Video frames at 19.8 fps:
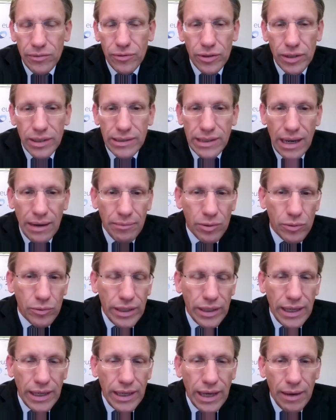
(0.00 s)
for example,
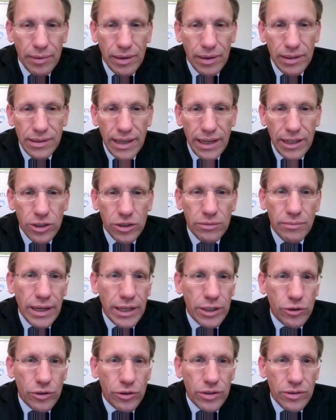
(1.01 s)
recapitalization
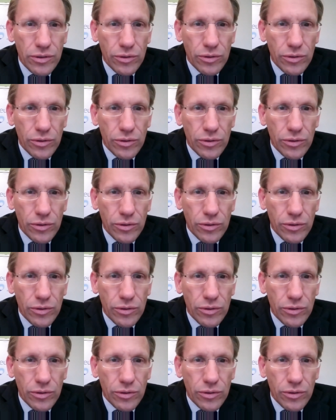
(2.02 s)
measures